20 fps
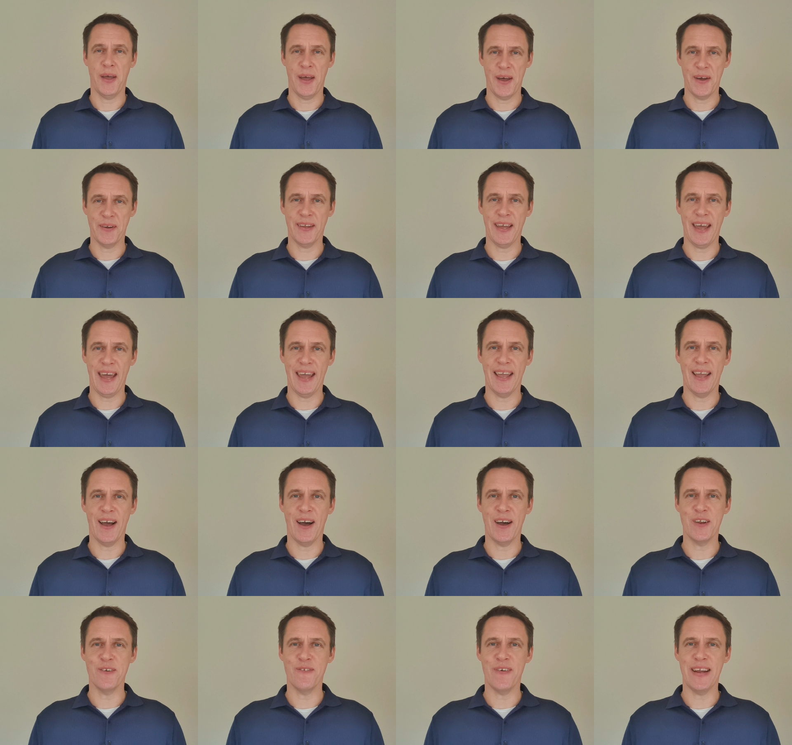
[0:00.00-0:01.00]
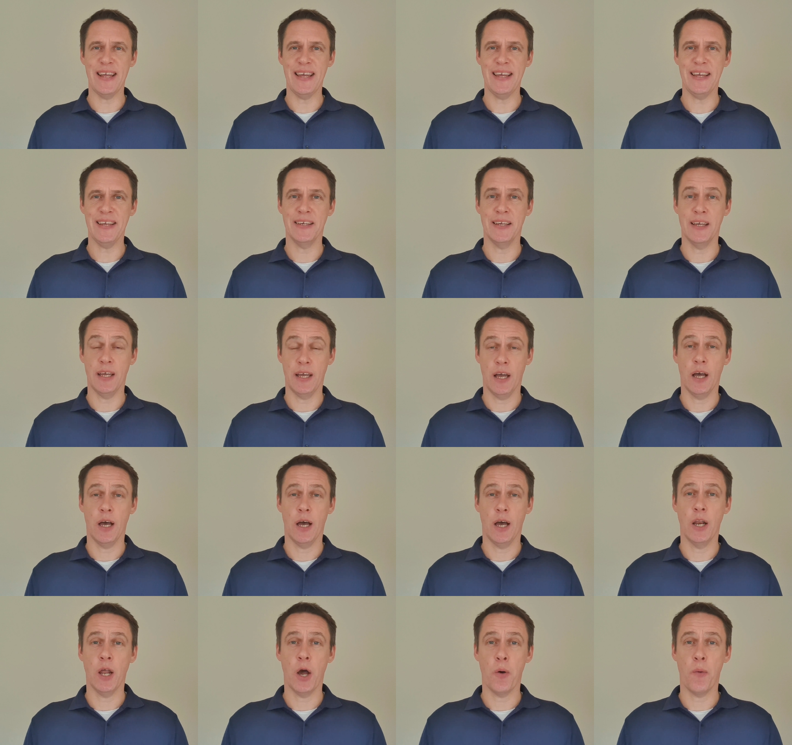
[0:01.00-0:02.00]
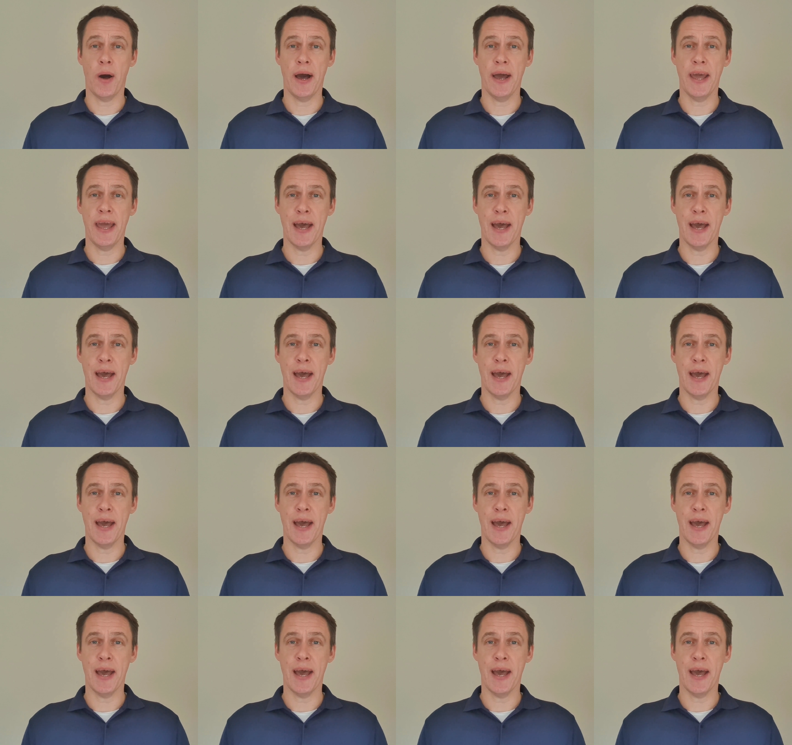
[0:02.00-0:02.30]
Okay, are you ready? I know I